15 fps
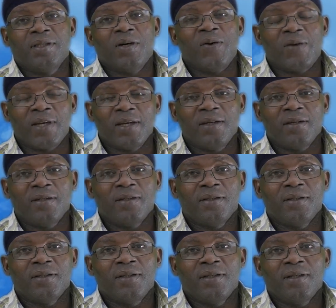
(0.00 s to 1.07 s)
okay,
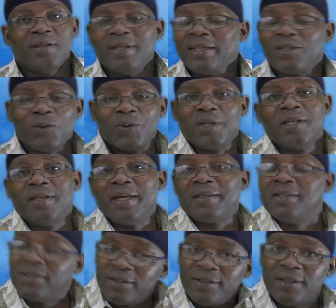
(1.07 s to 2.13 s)
that's okay. That
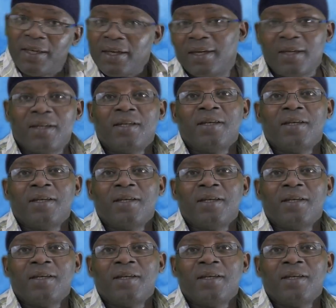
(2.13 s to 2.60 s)
is their